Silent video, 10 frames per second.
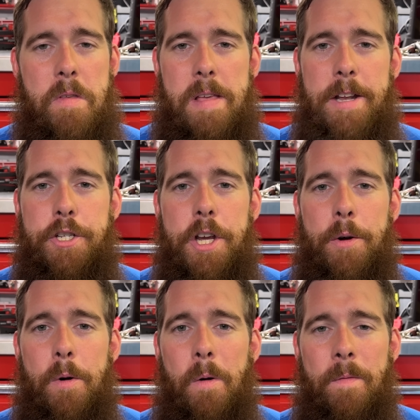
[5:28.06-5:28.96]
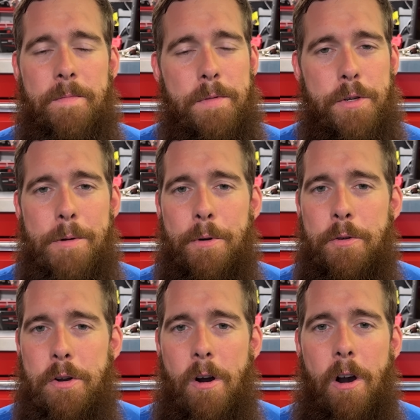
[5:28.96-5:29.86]
in general,
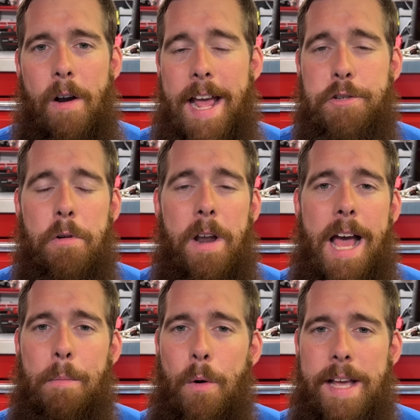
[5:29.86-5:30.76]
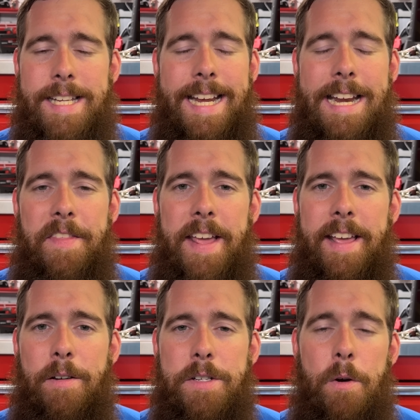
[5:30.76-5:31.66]
Subarus are as reliable as anything
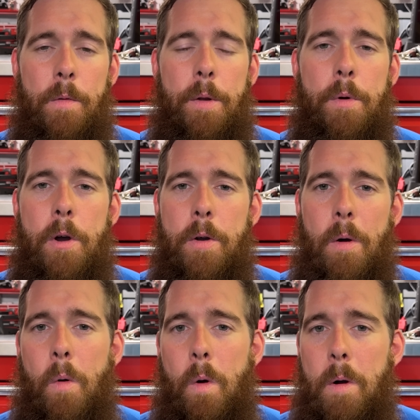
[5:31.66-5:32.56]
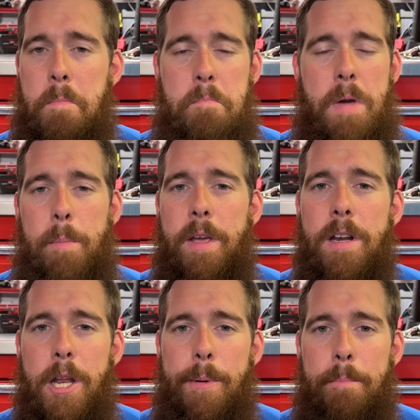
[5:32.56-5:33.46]
else on the road, or maybe a
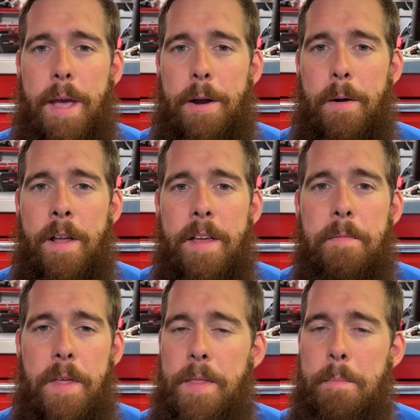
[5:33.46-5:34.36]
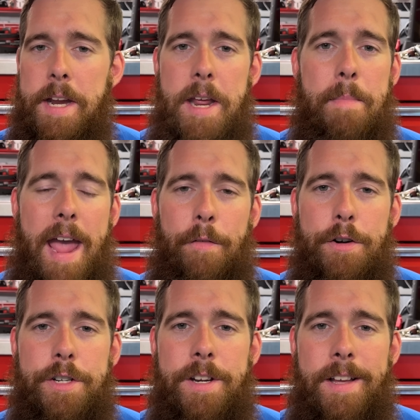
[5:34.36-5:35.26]
little bit better than the medium
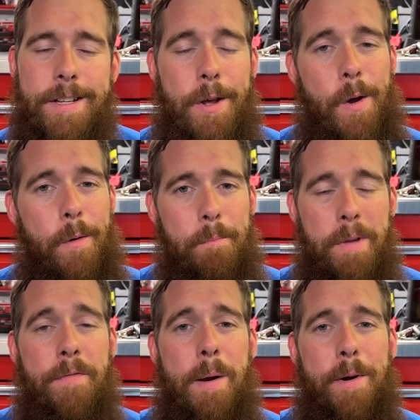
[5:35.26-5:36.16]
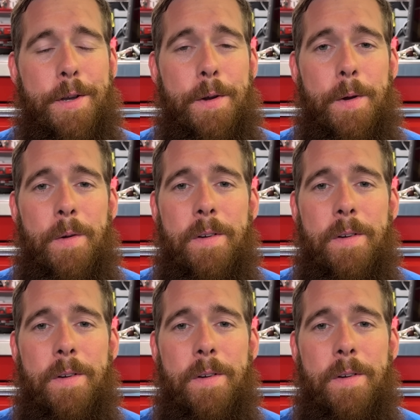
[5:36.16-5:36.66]
average. So myth number 2,